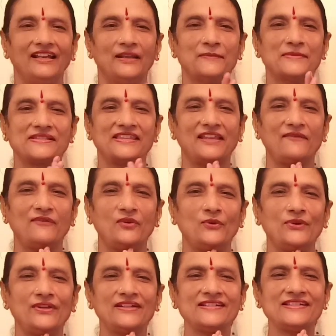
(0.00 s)
Namaste
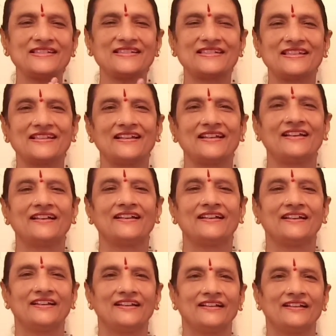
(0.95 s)
viewers.
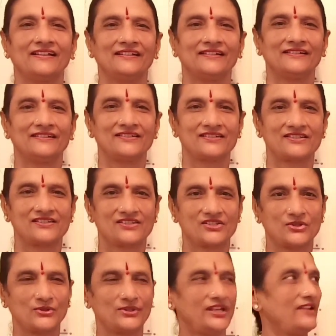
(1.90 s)

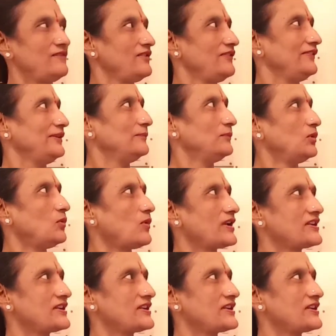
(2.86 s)
Today we will move